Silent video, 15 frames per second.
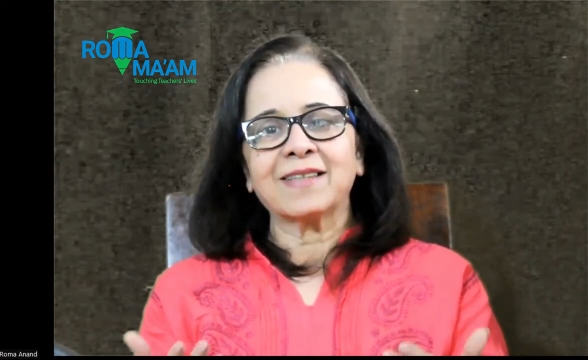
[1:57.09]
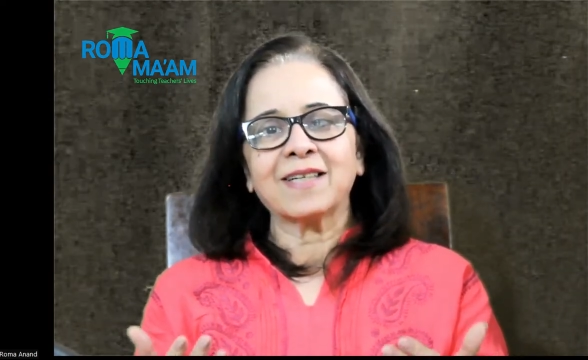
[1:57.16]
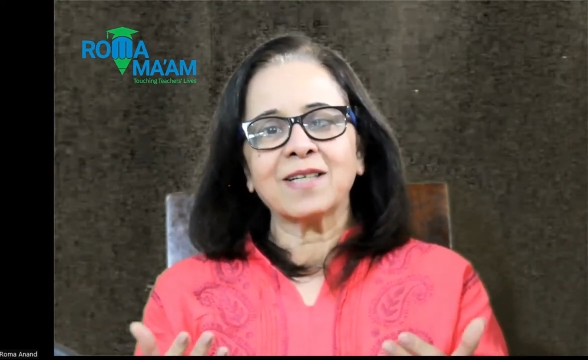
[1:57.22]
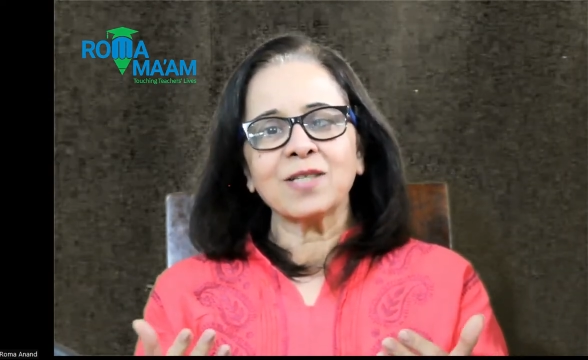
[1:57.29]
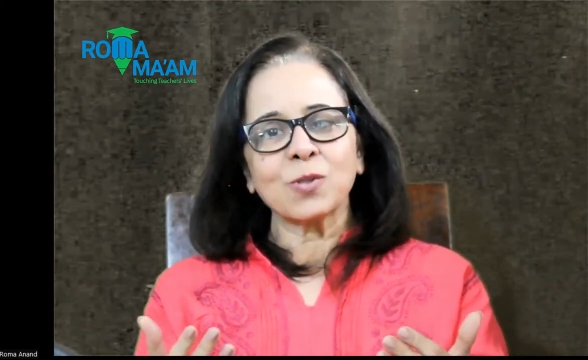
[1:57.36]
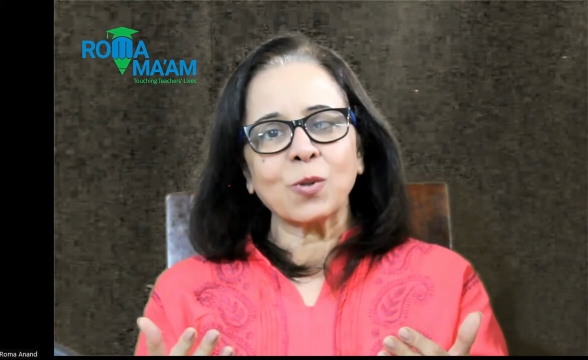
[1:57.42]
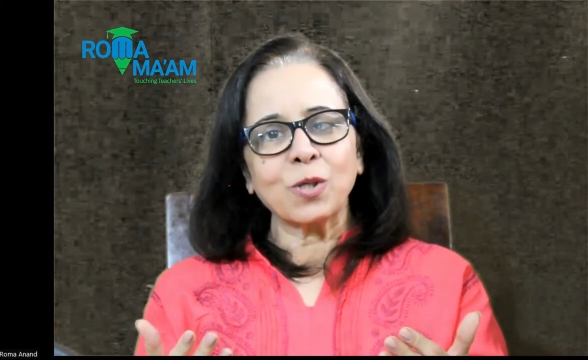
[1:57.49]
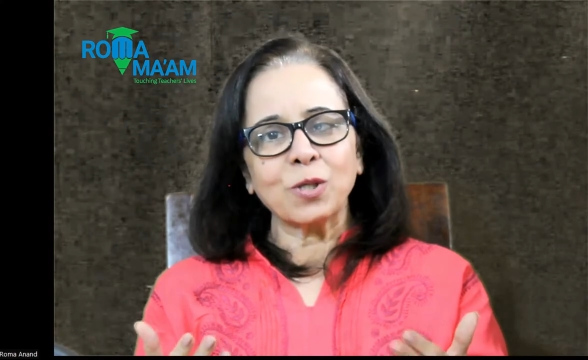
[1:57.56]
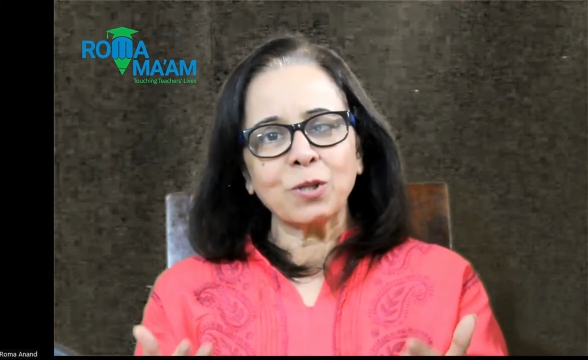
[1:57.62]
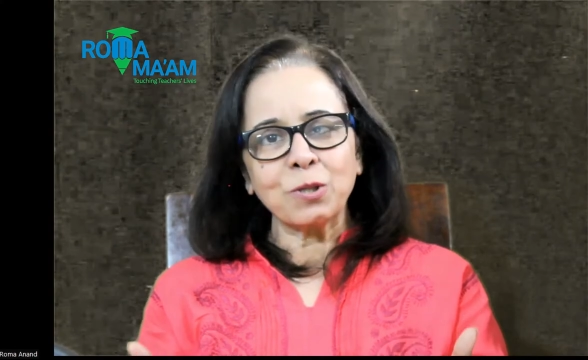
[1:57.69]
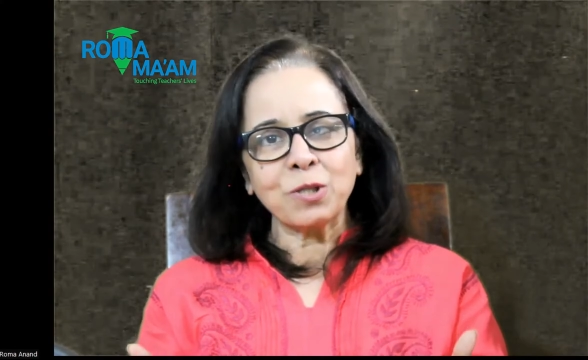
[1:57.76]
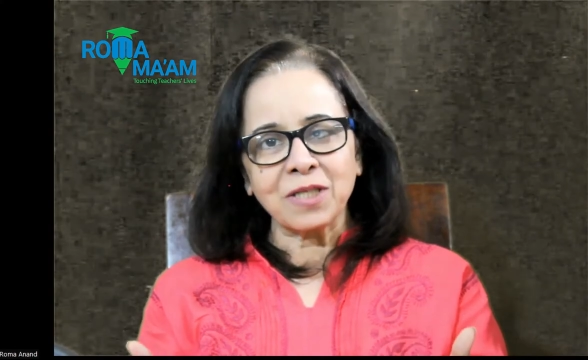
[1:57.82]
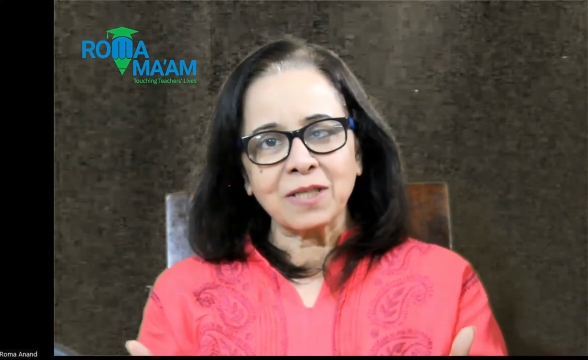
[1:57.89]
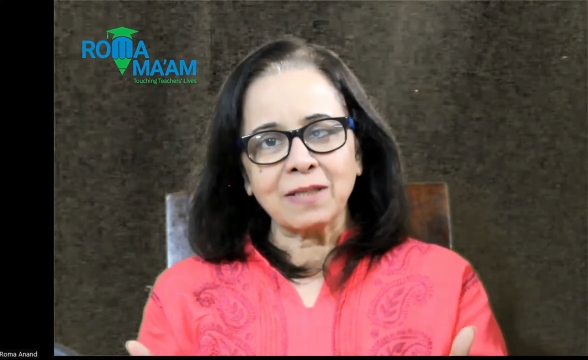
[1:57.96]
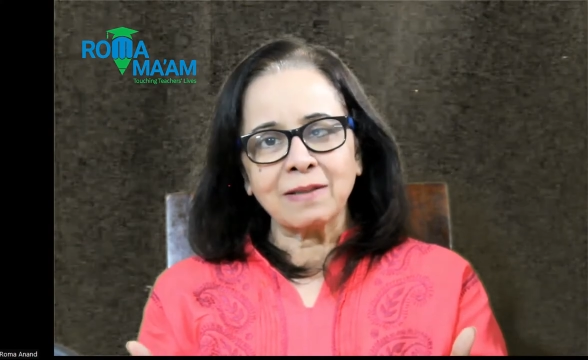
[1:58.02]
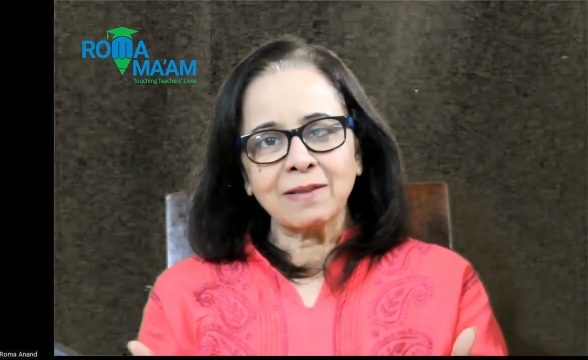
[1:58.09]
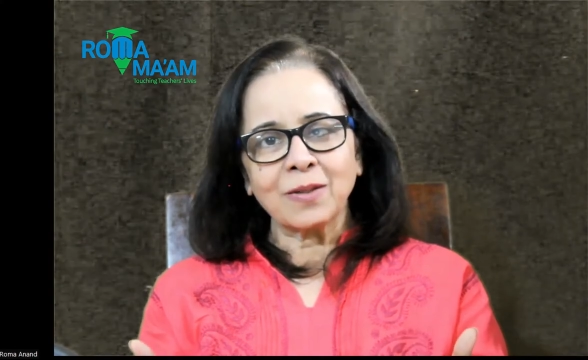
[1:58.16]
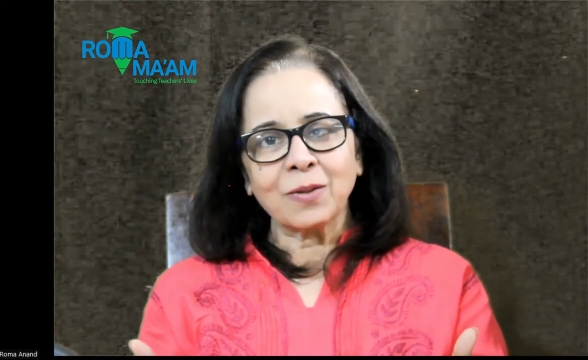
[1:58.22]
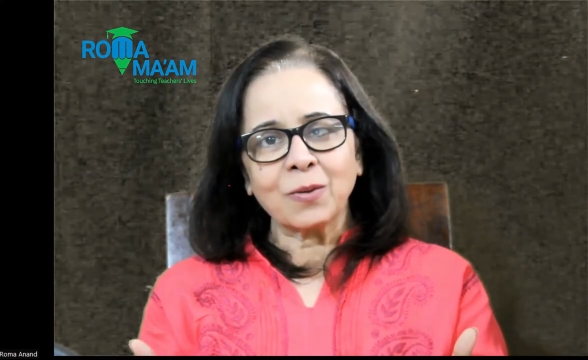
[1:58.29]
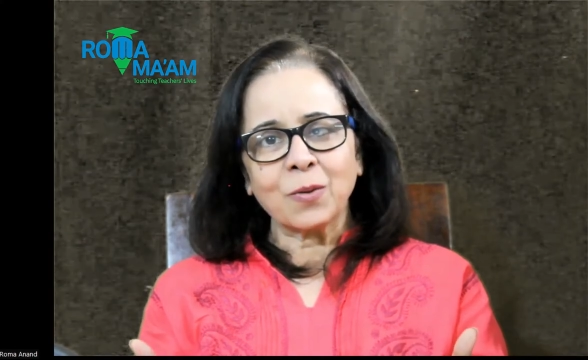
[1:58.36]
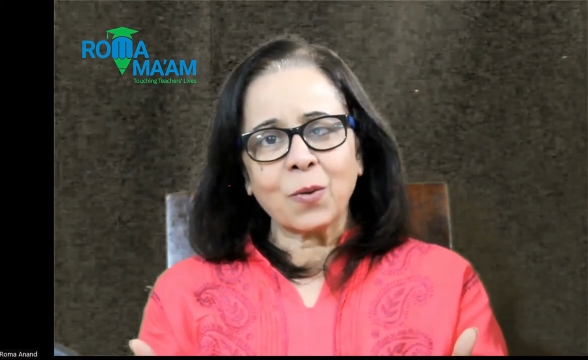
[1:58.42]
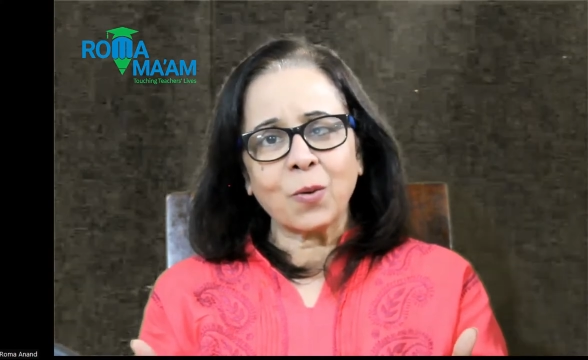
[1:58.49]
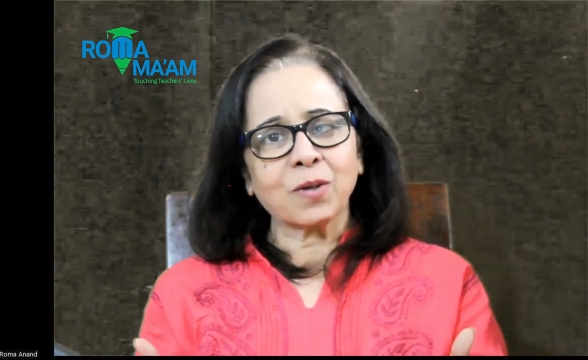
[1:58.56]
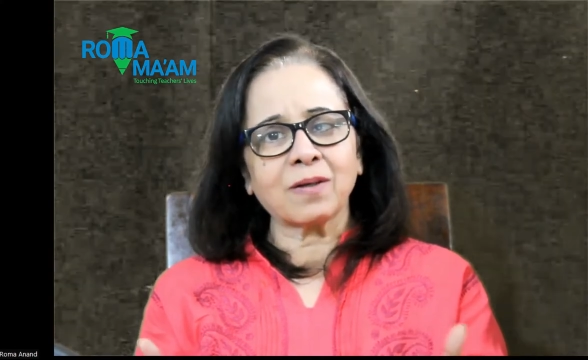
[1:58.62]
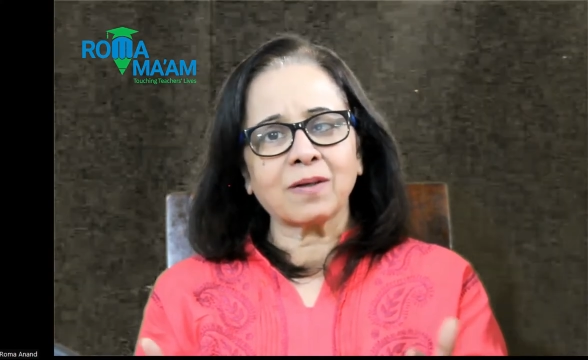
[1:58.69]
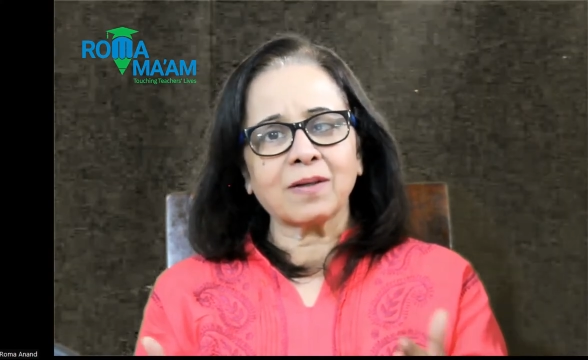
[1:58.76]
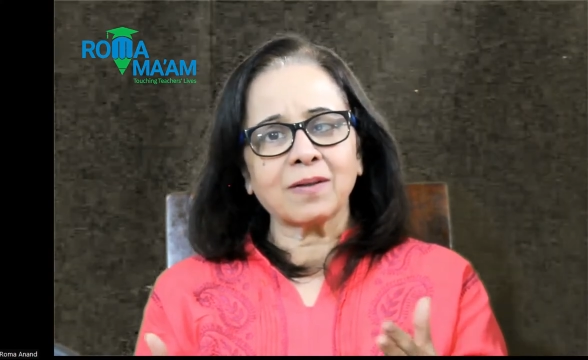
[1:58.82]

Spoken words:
a solution or